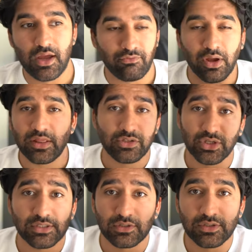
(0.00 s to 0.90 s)
rather than
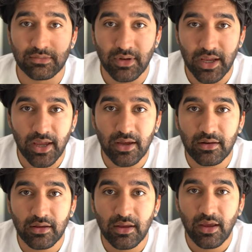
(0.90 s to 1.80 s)
just using my
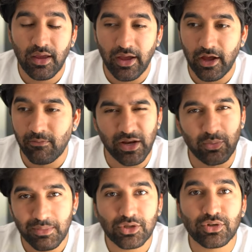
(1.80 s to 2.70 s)
head. Um, and I
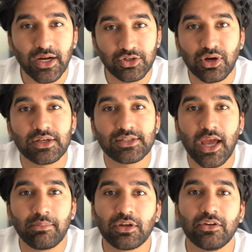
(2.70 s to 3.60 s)
want to make sure that I trust
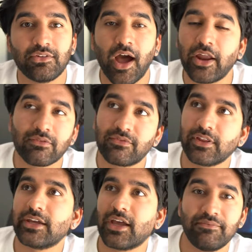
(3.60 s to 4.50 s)
that because I don't feel
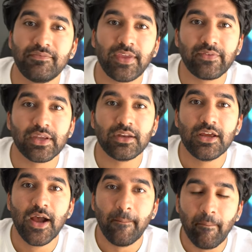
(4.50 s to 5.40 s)
like I've given
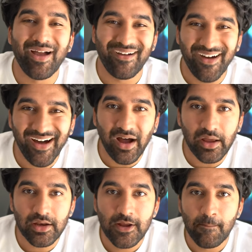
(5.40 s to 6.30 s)
my
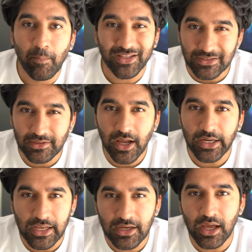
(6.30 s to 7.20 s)
heart, my
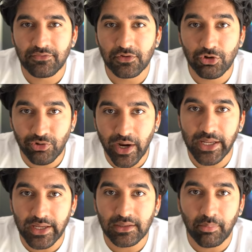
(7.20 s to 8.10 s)
gut enough credit in